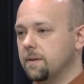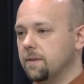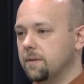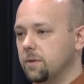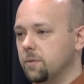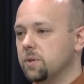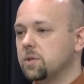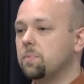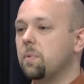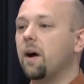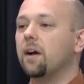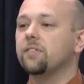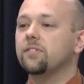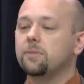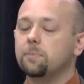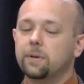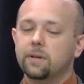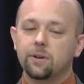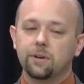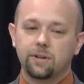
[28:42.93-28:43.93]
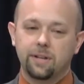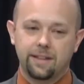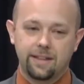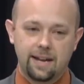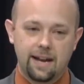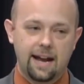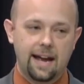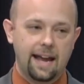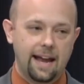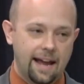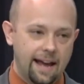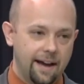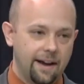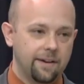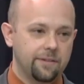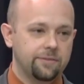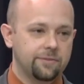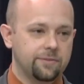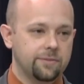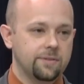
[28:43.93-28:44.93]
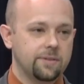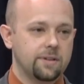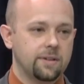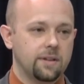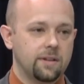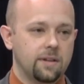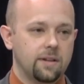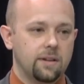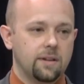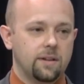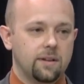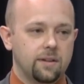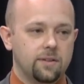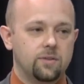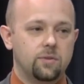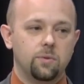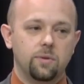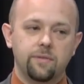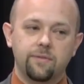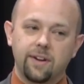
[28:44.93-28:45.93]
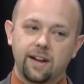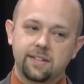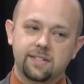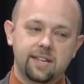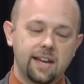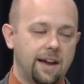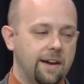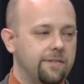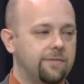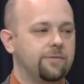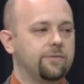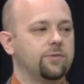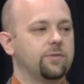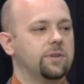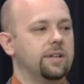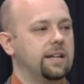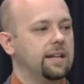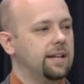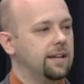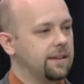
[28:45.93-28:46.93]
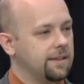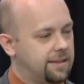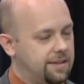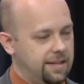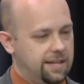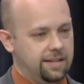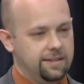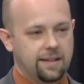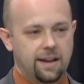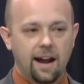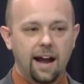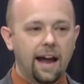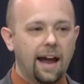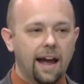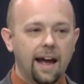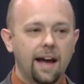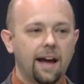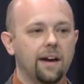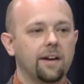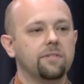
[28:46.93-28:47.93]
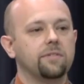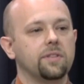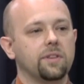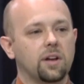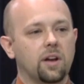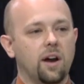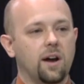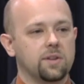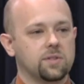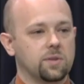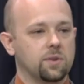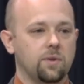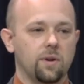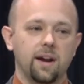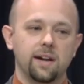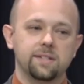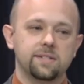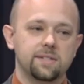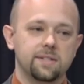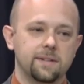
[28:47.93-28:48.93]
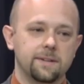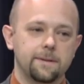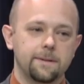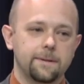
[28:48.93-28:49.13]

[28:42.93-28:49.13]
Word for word: the responsibility that i have to invest everything that i have in the cause of christ